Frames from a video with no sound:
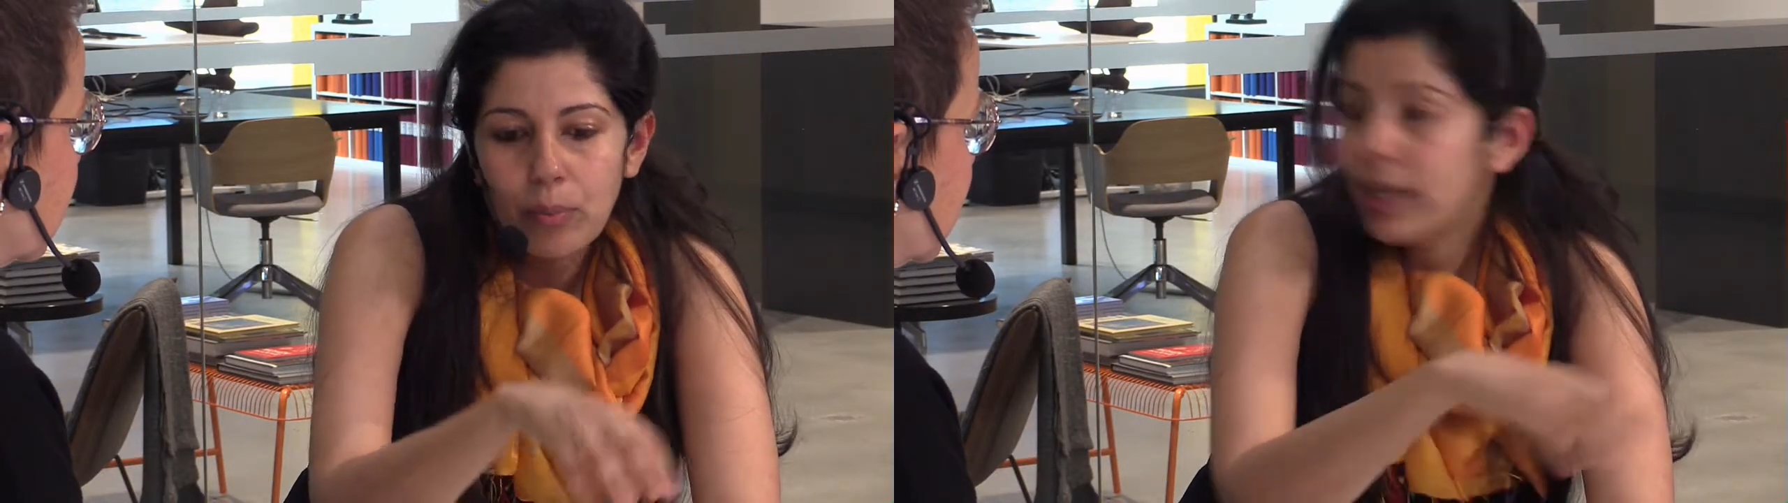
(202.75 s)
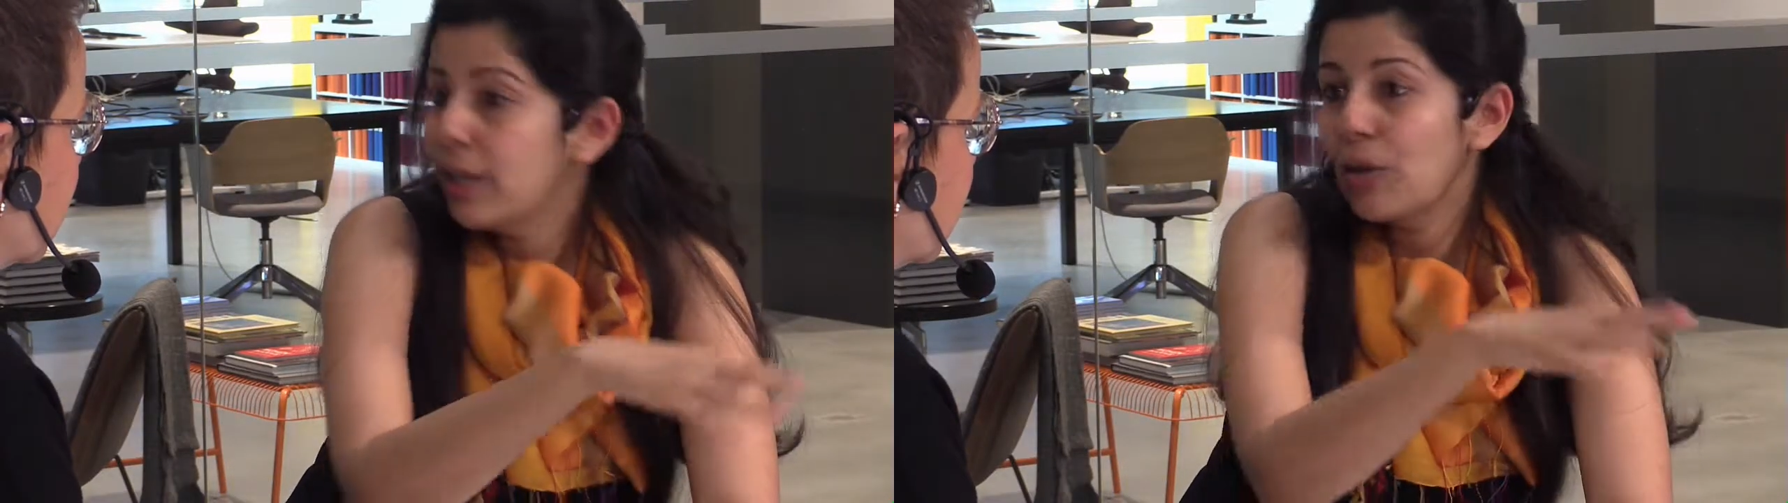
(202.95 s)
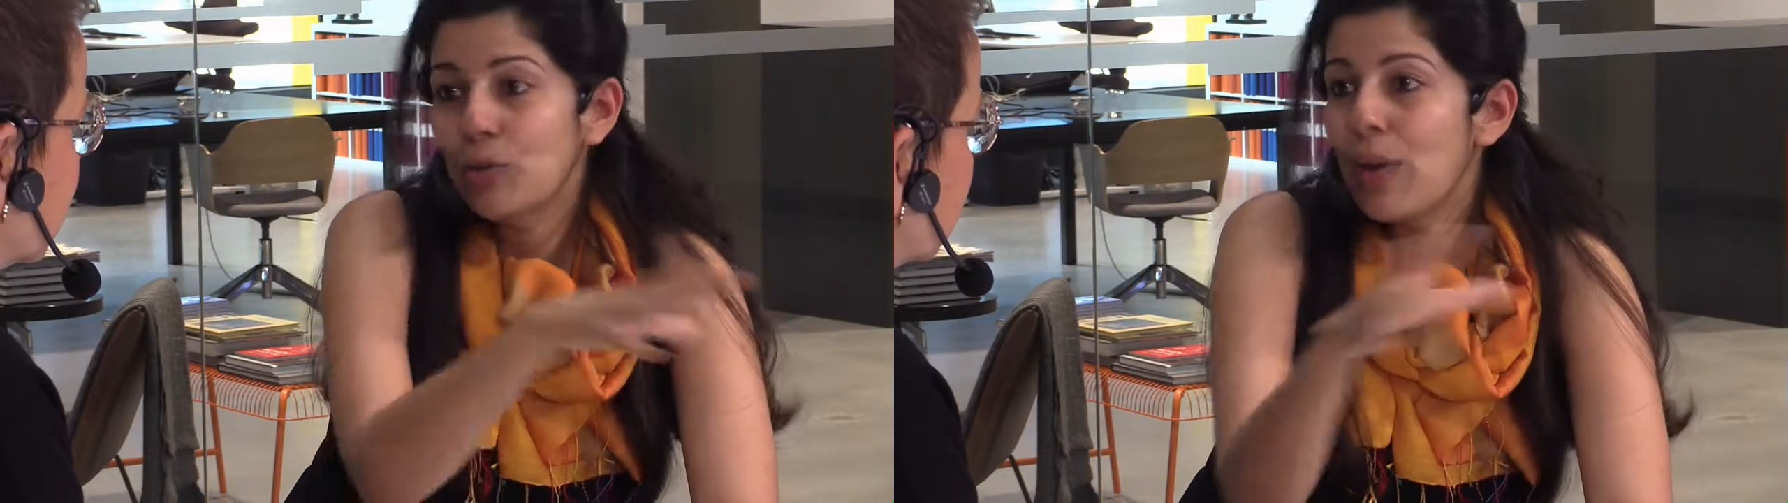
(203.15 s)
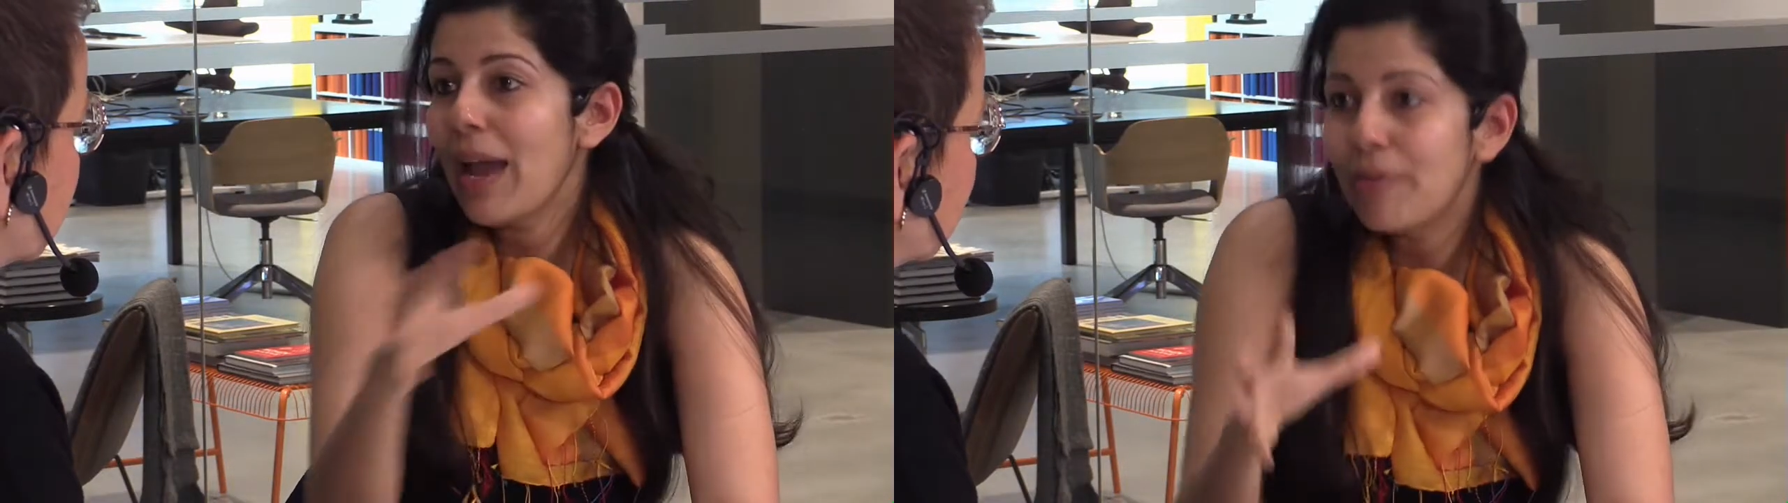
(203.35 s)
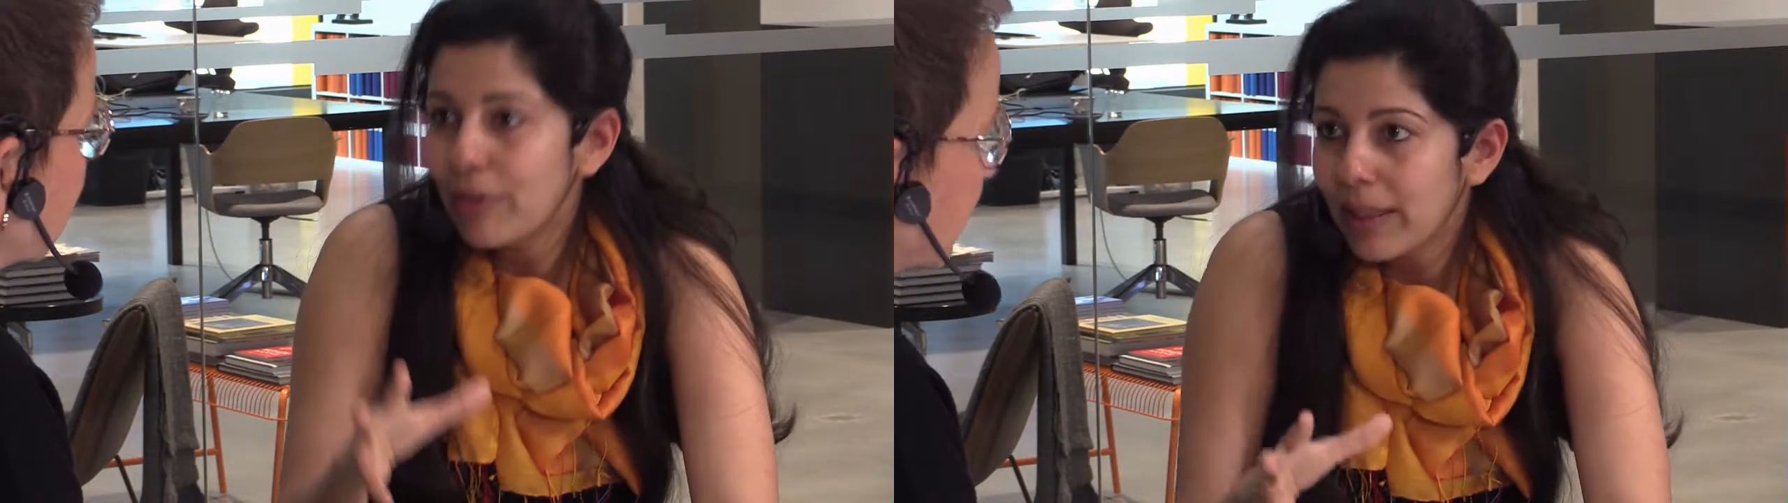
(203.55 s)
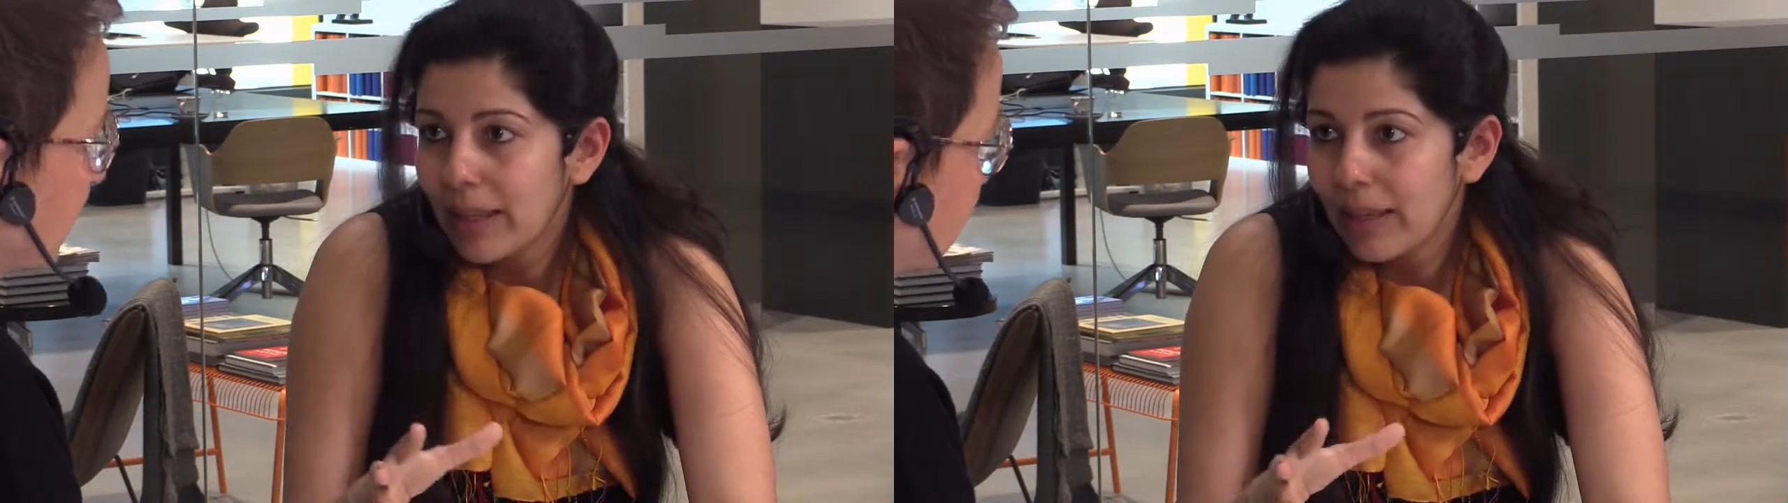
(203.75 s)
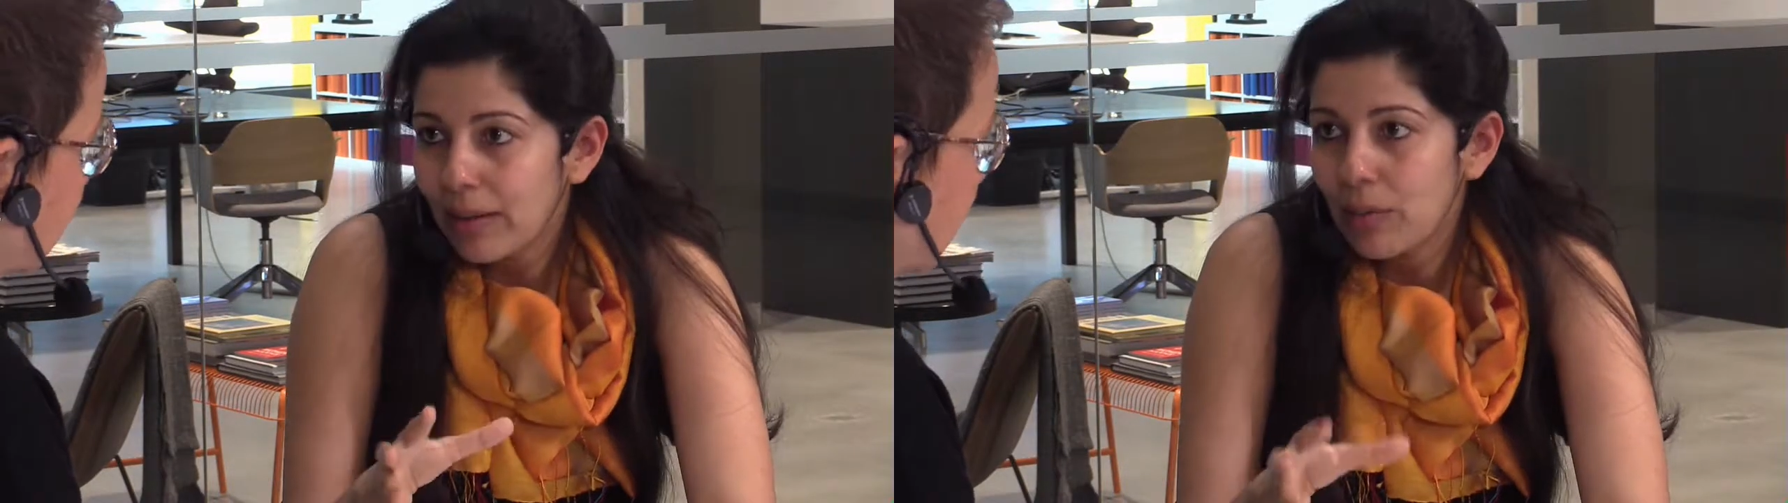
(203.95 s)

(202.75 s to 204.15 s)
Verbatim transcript: we cannot do everything.